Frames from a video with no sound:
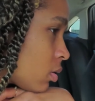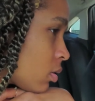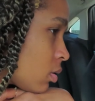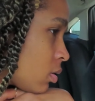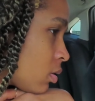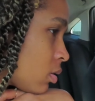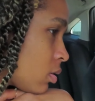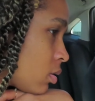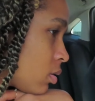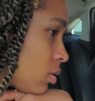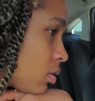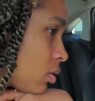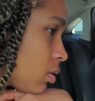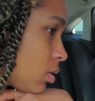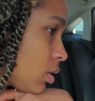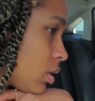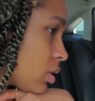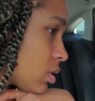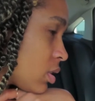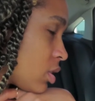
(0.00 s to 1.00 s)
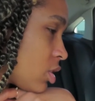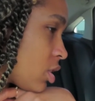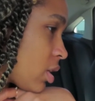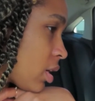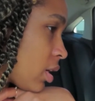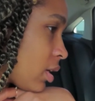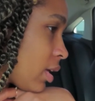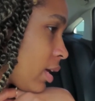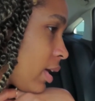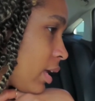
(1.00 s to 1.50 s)
cute. Mister
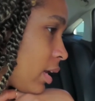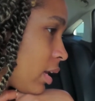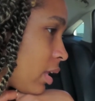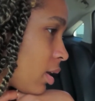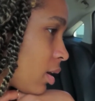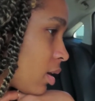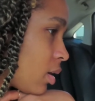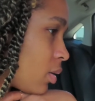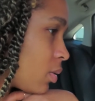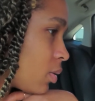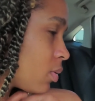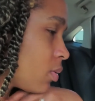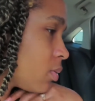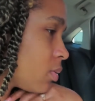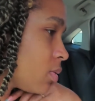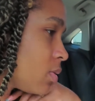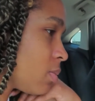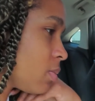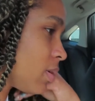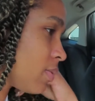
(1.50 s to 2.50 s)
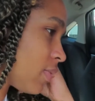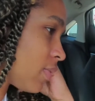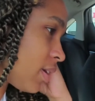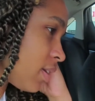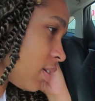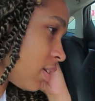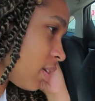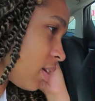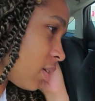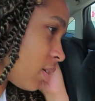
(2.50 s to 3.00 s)
J. They got it in gold. You be
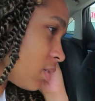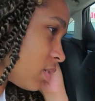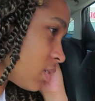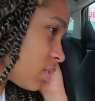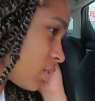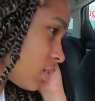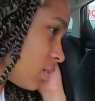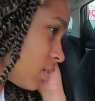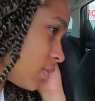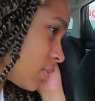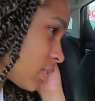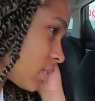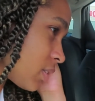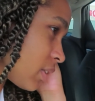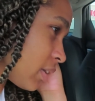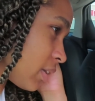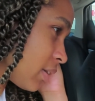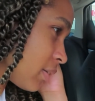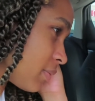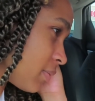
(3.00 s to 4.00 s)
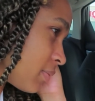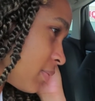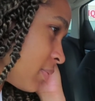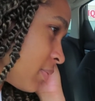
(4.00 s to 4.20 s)
finding all the silver stuff.